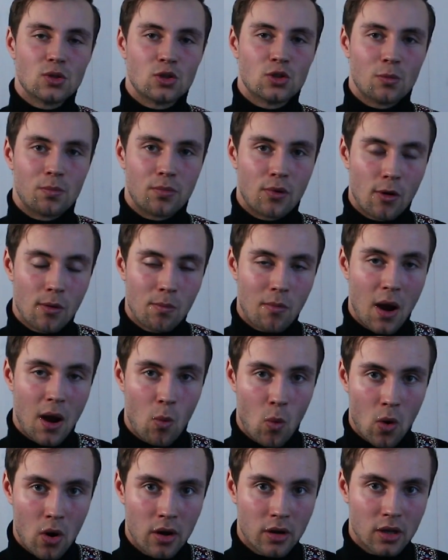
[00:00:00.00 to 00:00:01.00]
to support my
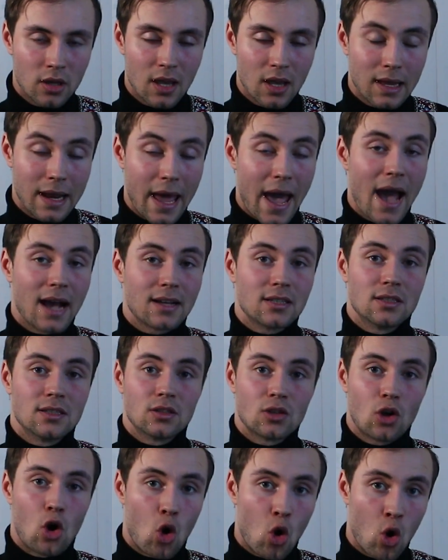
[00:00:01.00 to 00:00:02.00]
work and
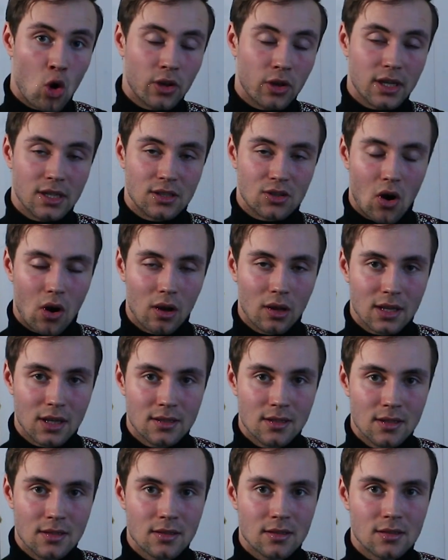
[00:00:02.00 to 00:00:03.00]
access all the guitar
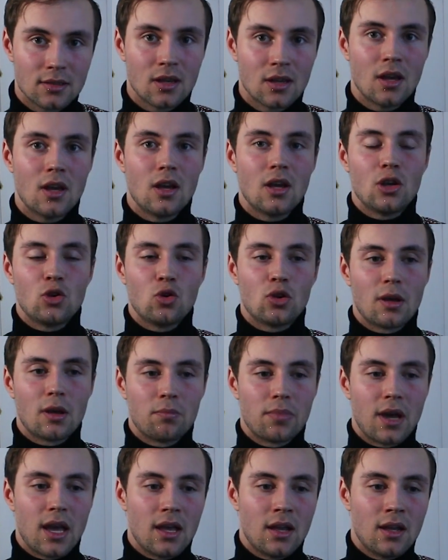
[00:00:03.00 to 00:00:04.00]
lessons, you
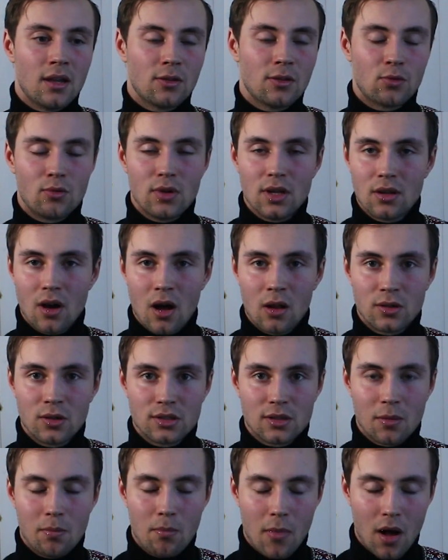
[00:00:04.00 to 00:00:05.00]
can pay three
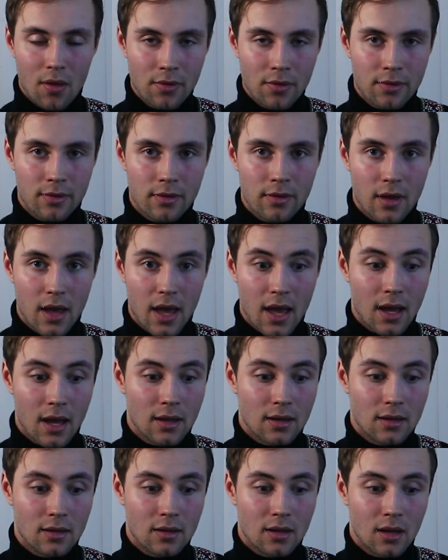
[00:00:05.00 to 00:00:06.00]
dollars a month
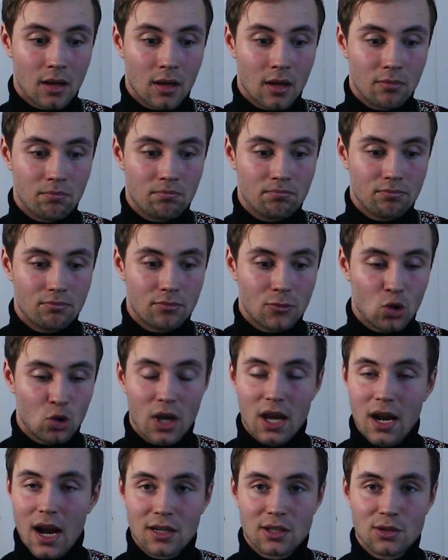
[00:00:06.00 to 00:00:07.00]
and uh, you
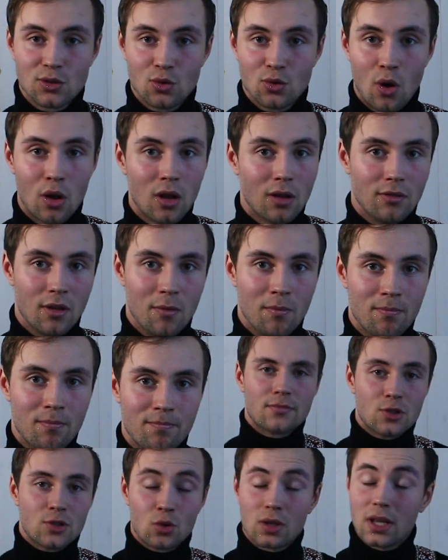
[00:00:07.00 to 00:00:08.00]
get access to all of them.
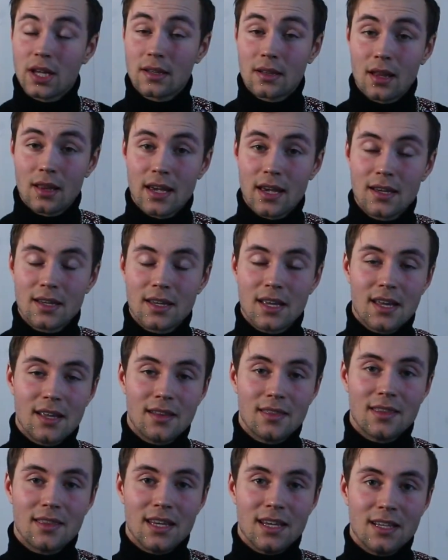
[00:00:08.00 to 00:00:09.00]
So click the link
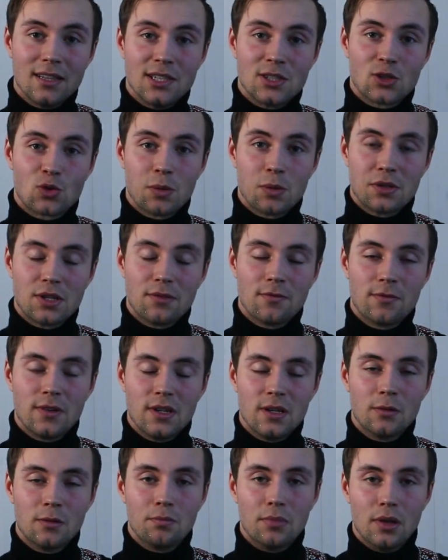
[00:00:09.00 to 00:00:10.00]
in the description
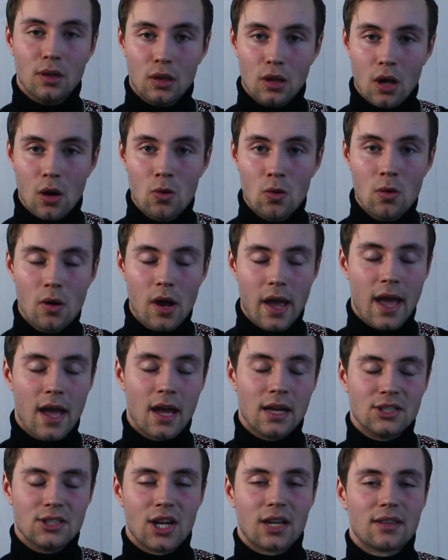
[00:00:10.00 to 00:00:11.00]
field below
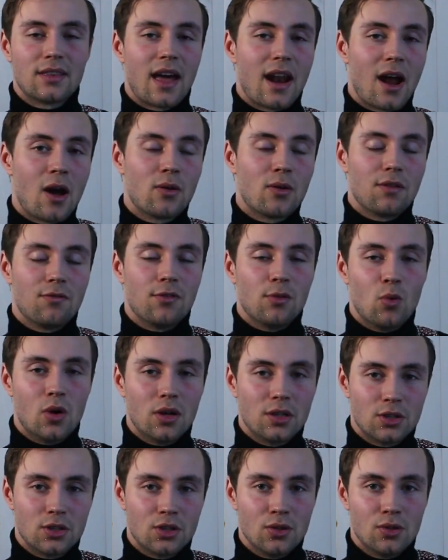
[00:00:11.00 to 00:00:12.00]
and check that out if you
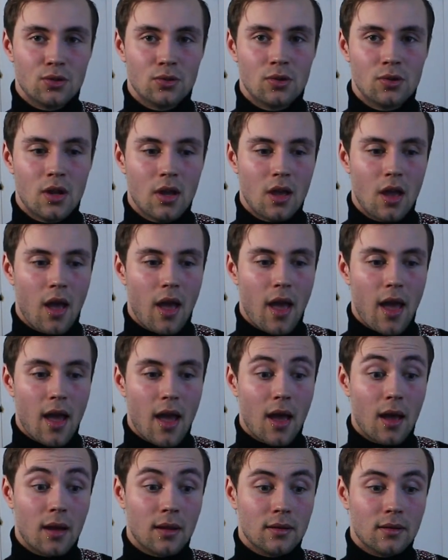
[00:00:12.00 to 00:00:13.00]
want to.
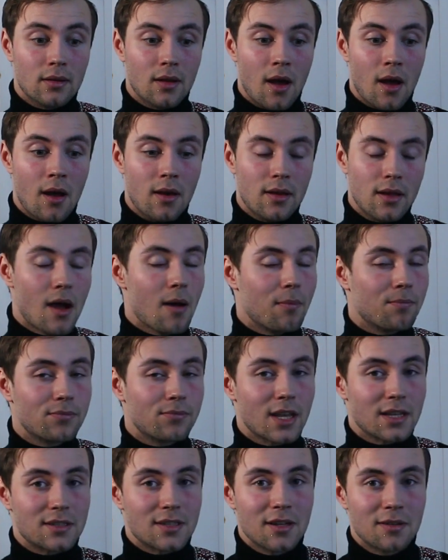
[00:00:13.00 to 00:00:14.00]
And uh, yeah,
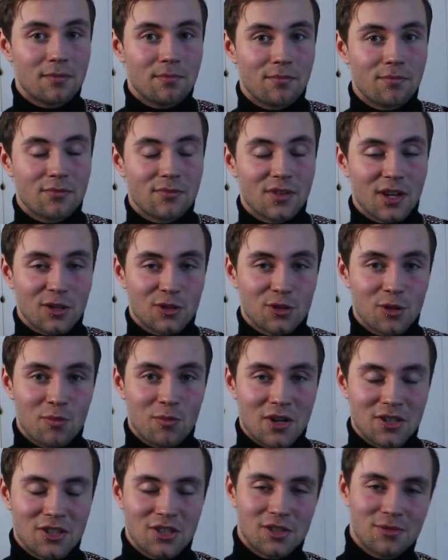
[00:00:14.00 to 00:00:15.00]
that's it. Thank you so
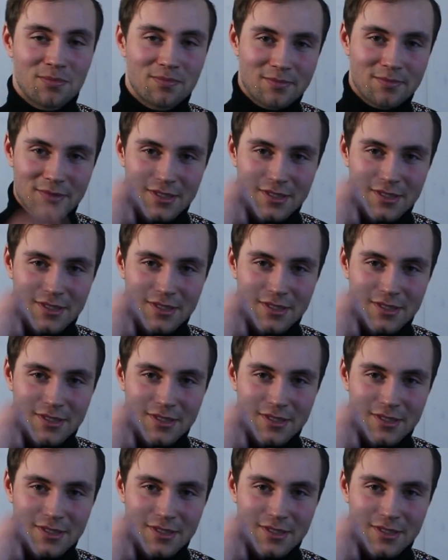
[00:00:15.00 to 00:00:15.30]
much.